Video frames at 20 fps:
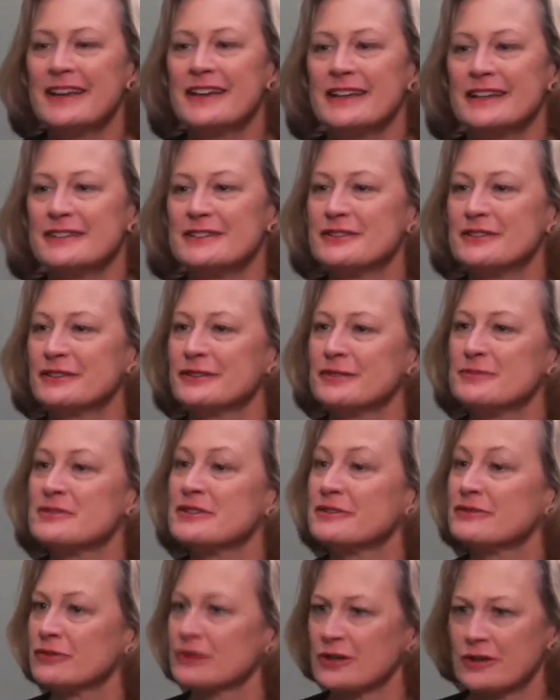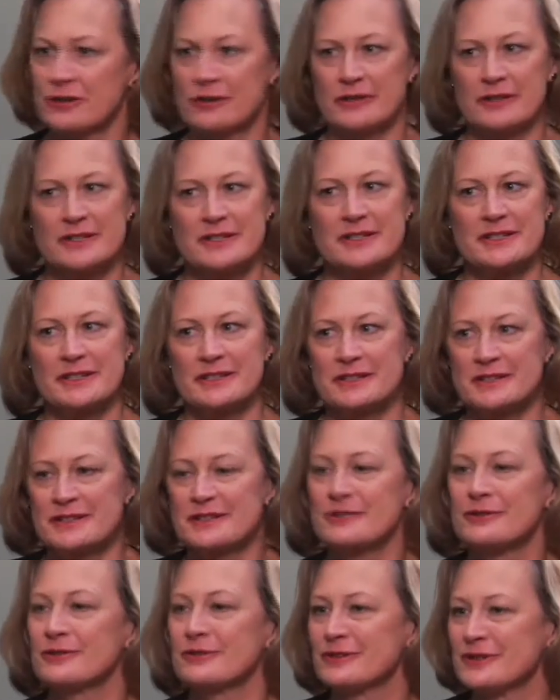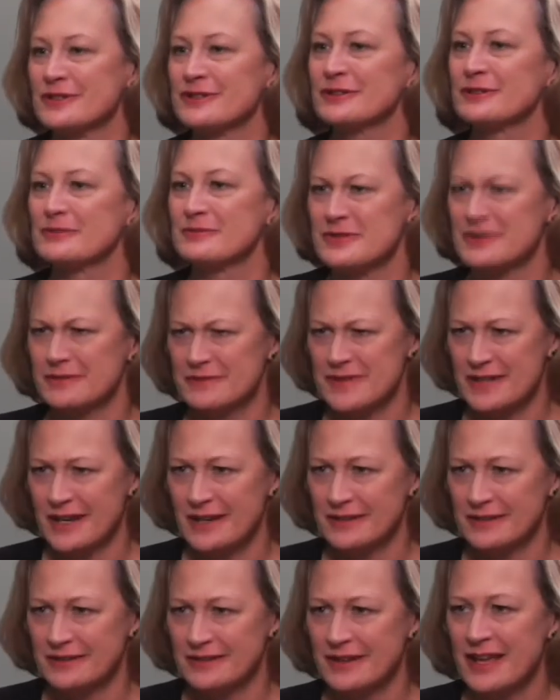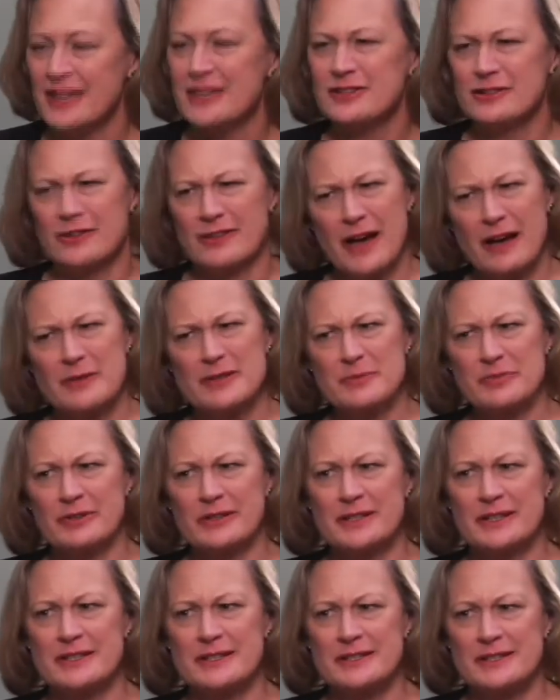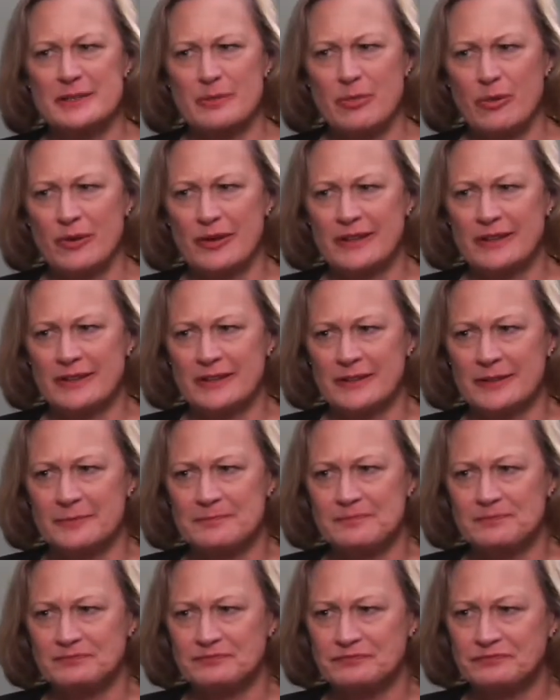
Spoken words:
in terms of recurrences or in terms of deaths. So that was pretty disappointing.